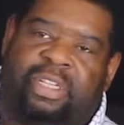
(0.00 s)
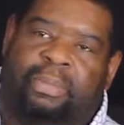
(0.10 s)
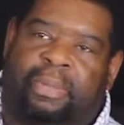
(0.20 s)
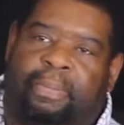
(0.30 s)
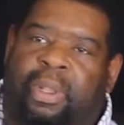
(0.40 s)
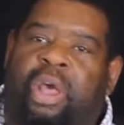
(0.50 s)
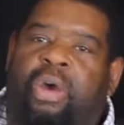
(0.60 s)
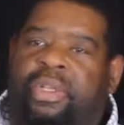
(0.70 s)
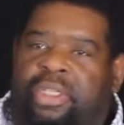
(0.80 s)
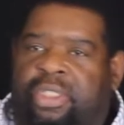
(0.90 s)
something
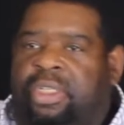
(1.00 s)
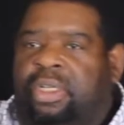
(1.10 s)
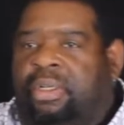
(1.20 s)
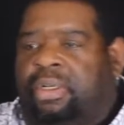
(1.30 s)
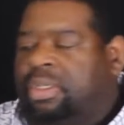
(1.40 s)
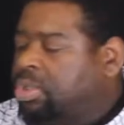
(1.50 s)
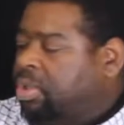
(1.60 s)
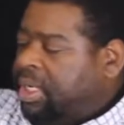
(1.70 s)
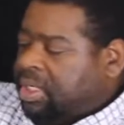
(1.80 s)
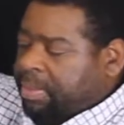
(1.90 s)
below it just so
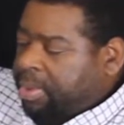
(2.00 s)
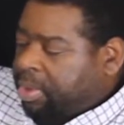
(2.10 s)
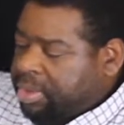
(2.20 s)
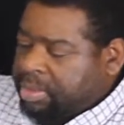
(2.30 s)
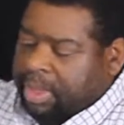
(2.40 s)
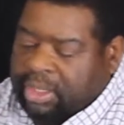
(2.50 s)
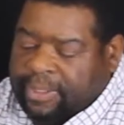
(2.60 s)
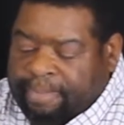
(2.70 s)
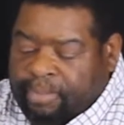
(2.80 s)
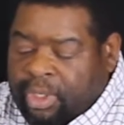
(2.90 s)
it doesn't burn as much.
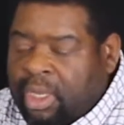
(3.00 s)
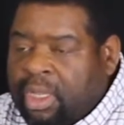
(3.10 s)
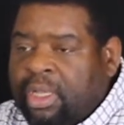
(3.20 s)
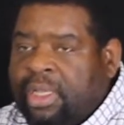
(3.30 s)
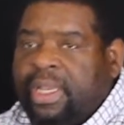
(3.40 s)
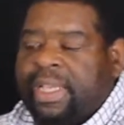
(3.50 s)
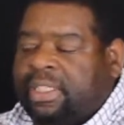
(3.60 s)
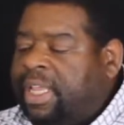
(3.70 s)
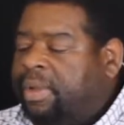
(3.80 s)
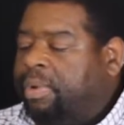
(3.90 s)
The next
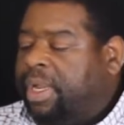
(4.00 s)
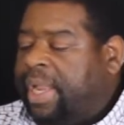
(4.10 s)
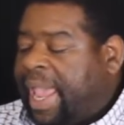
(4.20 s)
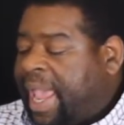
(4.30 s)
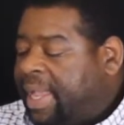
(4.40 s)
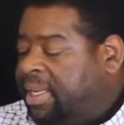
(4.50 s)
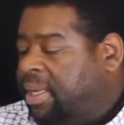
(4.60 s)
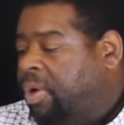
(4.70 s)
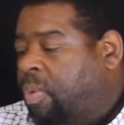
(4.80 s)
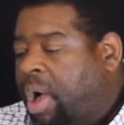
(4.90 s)
thing we're gonna add
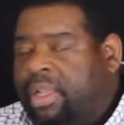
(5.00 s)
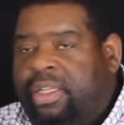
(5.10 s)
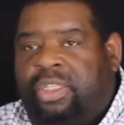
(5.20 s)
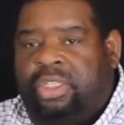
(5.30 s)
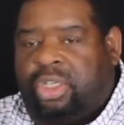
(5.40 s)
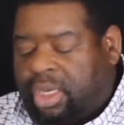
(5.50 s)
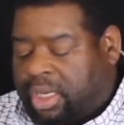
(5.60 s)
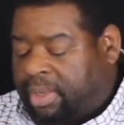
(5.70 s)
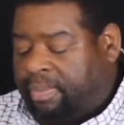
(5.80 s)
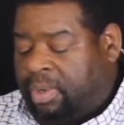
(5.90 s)
here while this is
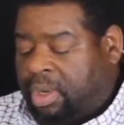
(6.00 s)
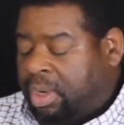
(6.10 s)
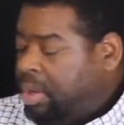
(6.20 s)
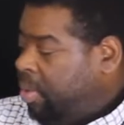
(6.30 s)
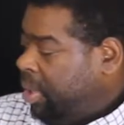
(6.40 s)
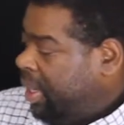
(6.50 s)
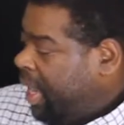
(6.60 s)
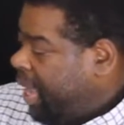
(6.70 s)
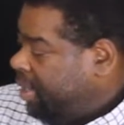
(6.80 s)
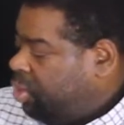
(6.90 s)
cooking, we're gonna
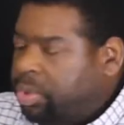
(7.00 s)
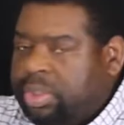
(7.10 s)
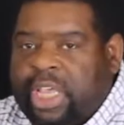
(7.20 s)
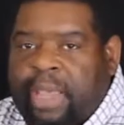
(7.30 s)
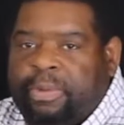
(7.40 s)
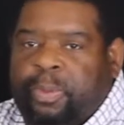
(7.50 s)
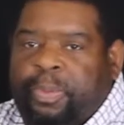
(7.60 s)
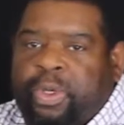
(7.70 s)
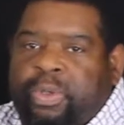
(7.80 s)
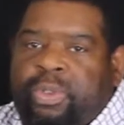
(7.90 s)
add 2
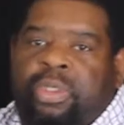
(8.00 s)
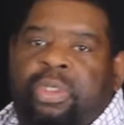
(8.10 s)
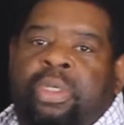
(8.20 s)
tablespoons